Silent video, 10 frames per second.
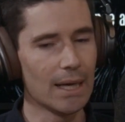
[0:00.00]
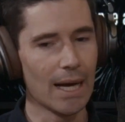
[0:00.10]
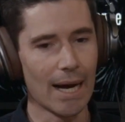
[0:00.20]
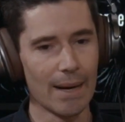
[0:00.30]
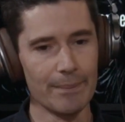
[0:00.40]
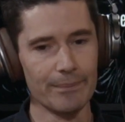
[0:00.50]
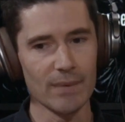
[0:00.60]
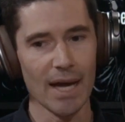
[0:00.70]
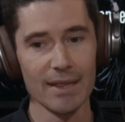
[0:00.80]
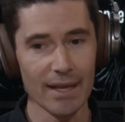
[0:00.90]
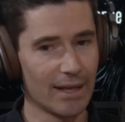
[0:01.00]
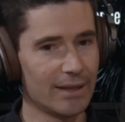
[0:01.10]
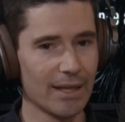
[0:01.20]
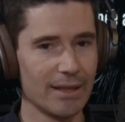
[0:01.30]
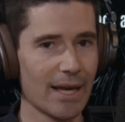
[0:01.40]
And
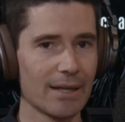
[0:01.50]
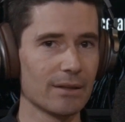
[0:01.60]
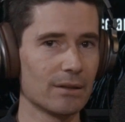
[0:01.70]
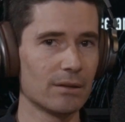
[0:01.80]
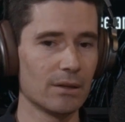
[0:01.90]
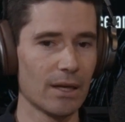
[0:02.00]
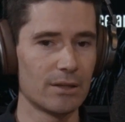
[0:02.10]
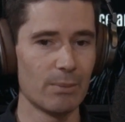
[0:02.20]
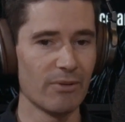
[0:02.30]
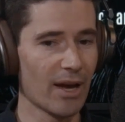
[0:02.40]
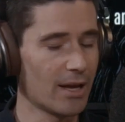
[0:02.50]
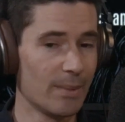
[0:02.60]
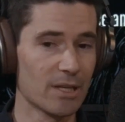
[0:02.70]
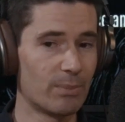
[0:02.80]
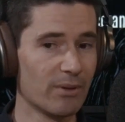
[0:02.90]
that, to be fair, I
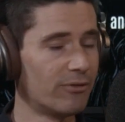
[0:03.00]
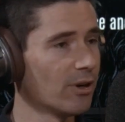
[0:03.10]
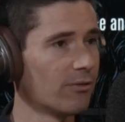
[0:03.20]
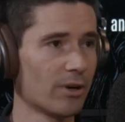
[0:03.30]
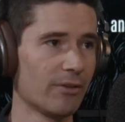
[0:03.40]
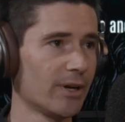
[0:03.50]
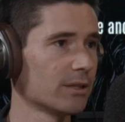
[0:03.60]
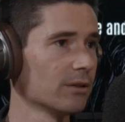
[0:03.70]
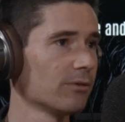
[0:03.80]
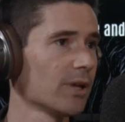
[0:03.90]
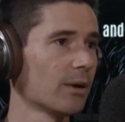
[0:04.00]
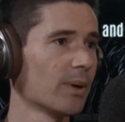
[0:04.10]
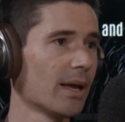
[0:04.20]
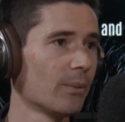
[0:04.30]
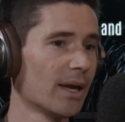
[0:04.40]
mean, it's been very, very effective. Like
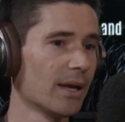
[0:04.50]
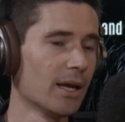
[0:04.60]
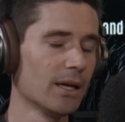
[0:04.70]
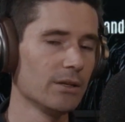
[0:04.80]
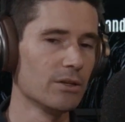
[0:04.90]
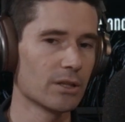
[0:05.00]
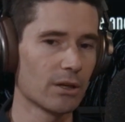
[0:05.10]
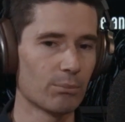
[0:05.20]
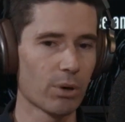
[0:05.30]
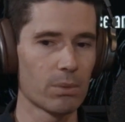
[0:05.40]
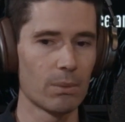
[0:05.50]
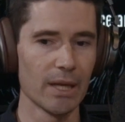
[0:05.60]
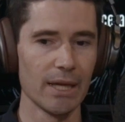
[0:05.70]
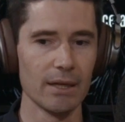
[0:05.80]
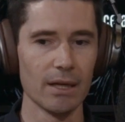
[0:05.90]
we New Zealand
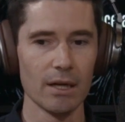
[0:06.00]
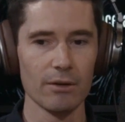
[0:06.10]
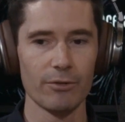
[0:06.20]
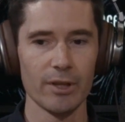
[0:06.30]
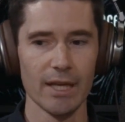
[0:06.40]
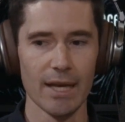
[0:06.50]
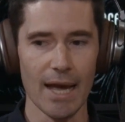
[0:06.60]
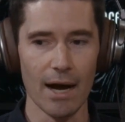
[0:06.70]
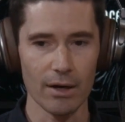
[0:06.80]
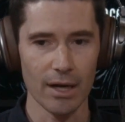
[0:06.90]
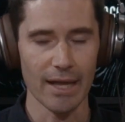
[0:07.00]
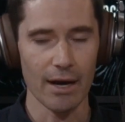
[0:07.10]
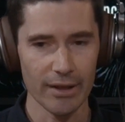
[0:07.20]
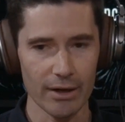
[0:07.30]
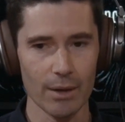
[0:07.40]
probably, for the
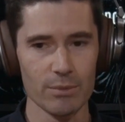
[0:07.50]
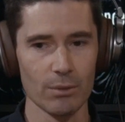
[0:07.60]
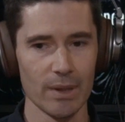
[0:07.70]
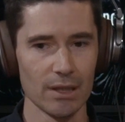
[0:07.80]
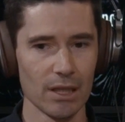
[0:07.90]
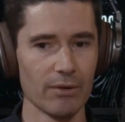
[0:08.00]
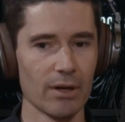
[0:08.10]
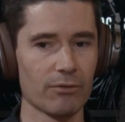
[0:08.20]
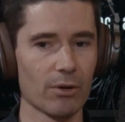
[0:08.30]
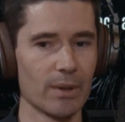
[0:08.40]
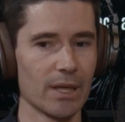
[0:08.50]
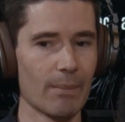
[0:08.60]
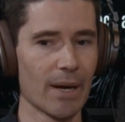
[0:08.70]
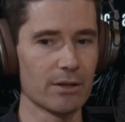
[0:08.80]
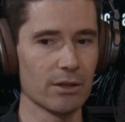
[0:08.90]
health outcomes that we deliver from the
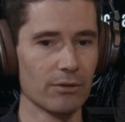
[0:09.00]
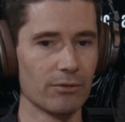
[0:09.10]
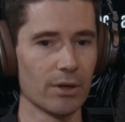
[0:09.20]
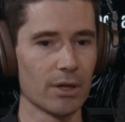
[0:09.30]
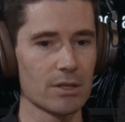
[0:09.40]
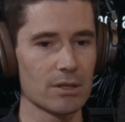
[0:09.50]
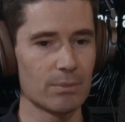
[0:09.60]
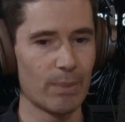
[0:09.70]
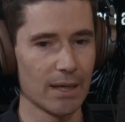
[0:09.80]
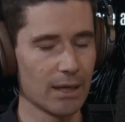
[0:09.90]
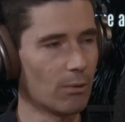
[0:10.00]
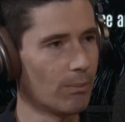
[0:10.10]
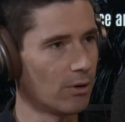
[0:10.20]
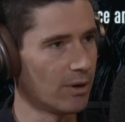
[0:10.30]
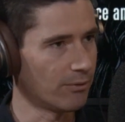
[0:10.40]
amount of spending on
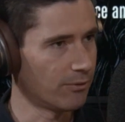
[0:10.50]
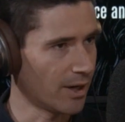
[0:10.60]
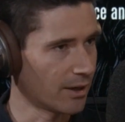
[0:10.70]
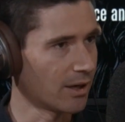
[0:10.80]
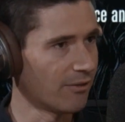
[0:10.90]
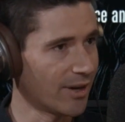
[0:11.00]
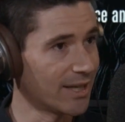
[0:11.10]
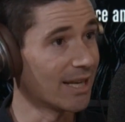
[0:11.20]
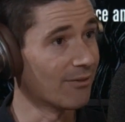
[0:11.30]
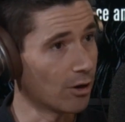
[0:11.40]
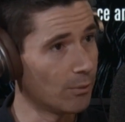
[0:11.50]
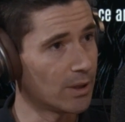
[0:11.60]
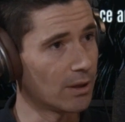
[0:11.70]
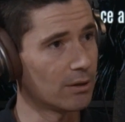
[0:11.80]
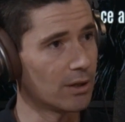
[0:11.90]
or kind of funding envelope
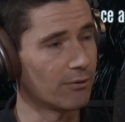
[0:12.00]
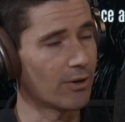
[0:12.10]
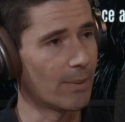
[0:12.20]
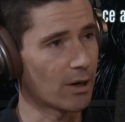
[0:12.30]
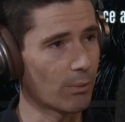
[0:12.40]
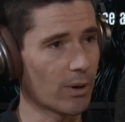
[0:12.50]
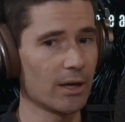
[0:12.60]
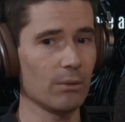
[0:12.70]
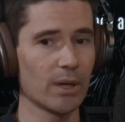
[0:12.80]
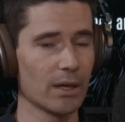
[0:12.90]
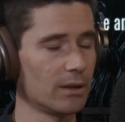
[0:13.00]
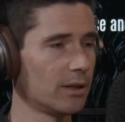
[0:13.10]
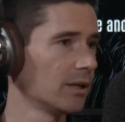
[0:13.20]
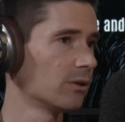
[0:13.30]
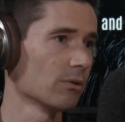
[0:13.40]
that Pharmac operate in,
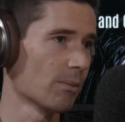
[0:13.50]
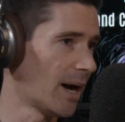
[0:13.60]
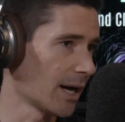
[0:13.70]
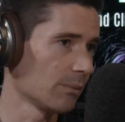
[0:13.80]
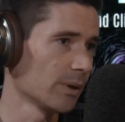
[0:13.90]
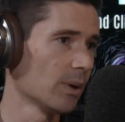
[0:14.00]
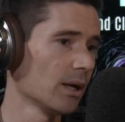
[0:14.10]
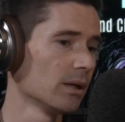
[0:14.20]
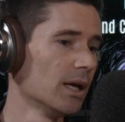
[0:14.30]
they're doing remarkably well.